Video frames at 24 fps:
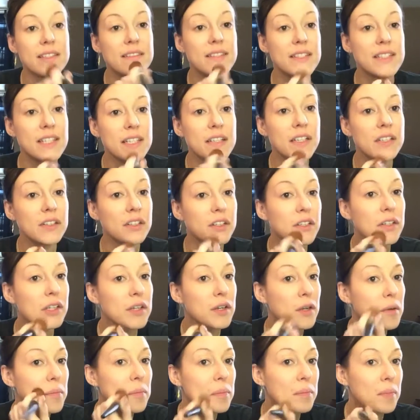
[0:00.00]

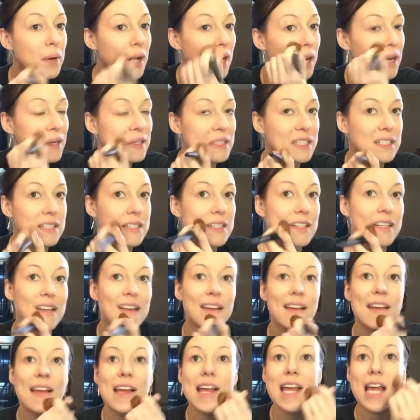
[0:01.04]
concealer, but
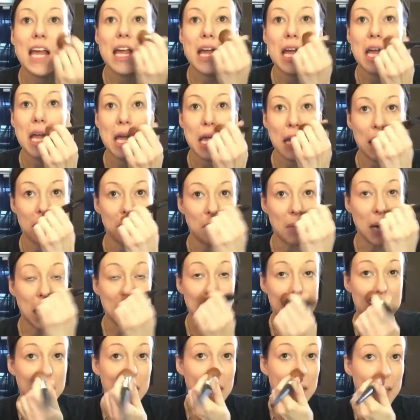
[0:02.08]
in
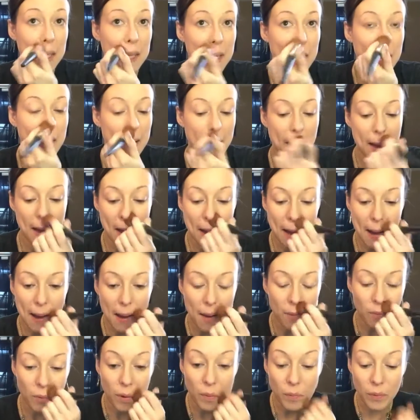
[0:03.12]
my day,
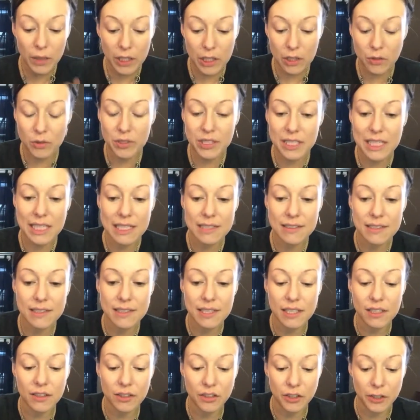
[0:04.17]
when we used
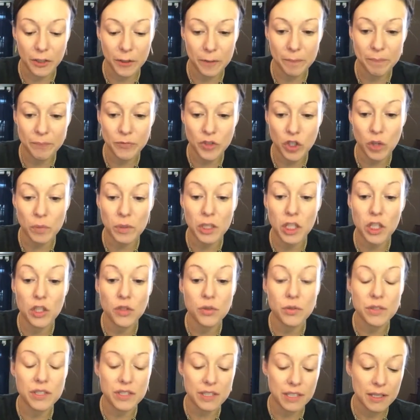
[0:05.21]
concealer, so I'm going
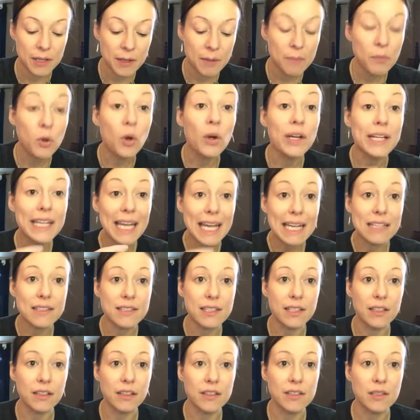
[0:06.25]
to use
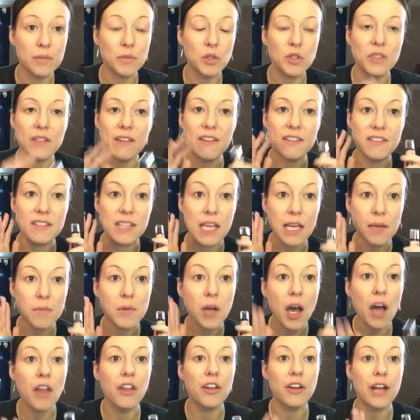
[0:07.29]
Organza because I'm using the
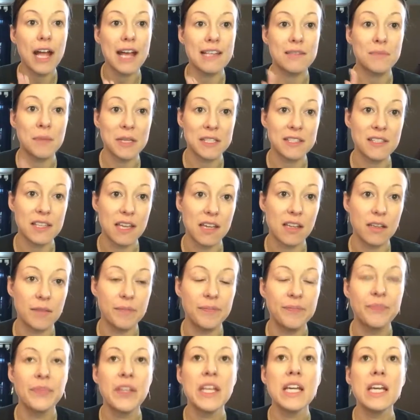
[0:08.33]
same color as my
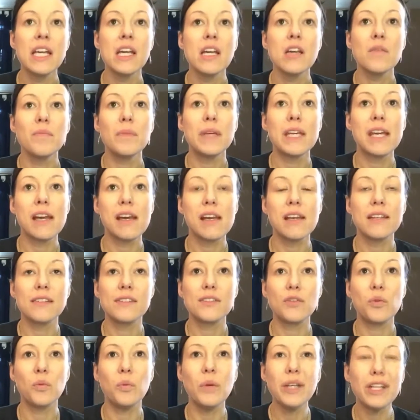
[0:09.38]
skin,
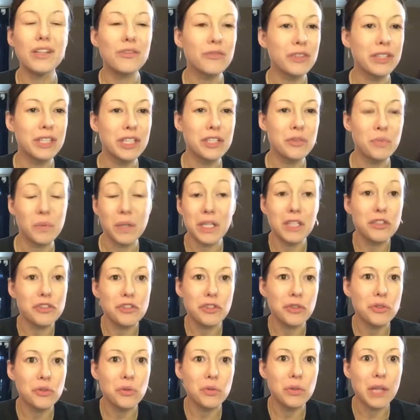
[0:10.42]
because we
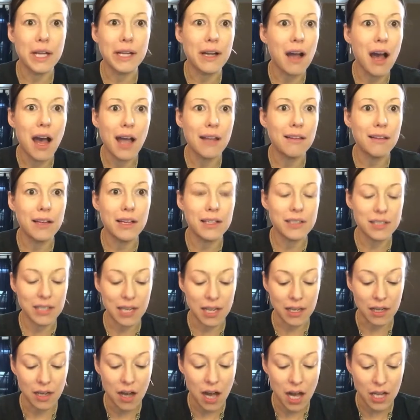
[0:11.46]
didn't do
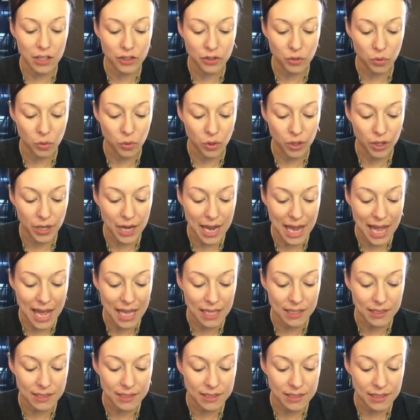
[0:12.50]
highlight and contour,
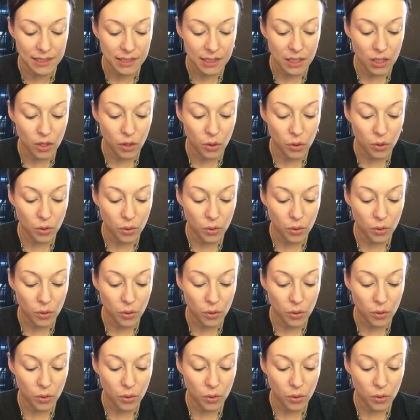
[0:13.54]
and